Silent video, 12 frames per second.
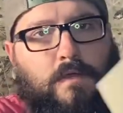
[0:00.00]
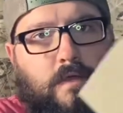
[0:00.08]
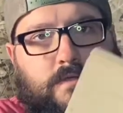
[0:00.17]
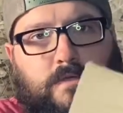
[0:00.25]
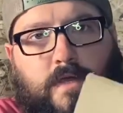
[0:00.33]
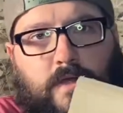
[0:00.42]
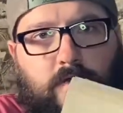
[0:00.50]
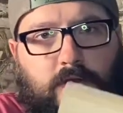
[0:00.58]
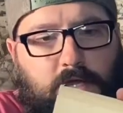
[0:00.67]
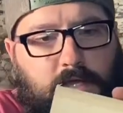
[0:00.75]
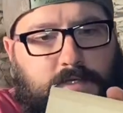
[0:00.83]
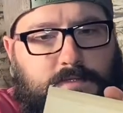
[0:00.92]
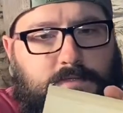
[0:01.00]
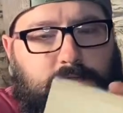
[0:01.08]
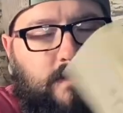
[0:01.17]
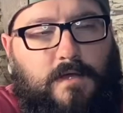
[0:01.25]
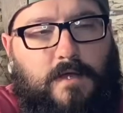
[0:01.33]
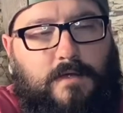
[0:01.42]
So here it is.
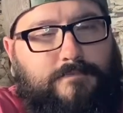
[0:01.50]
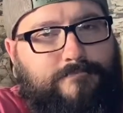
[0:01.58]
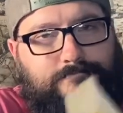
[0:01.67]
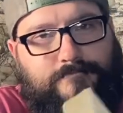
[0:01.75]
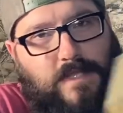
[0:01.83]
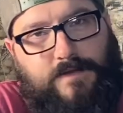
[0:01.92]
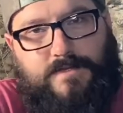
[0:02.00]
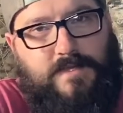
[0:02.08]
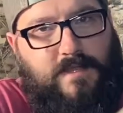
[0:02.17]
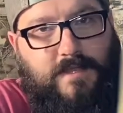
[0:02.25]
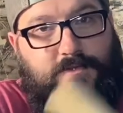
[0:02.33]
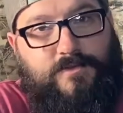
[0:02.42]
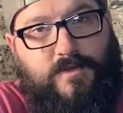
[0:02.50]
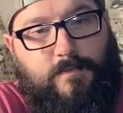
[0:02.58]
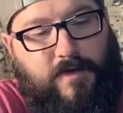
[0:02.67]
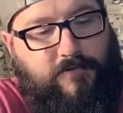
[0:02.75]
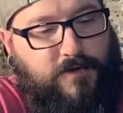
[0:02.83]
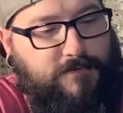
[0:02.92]
No, I'm just kidding, that's a
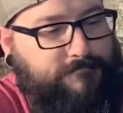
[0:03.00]
2x4.